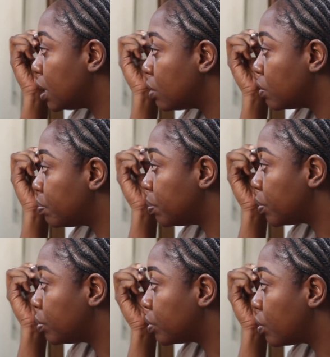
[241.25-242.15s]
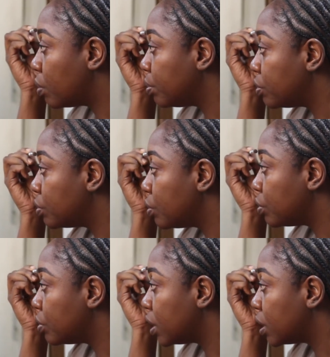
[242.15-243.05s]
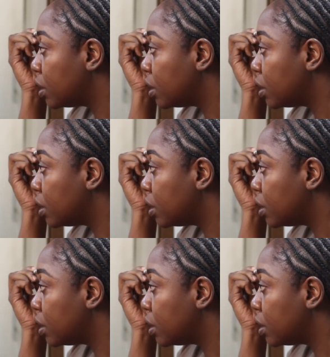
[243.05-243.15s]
a lot of people would call me to go to their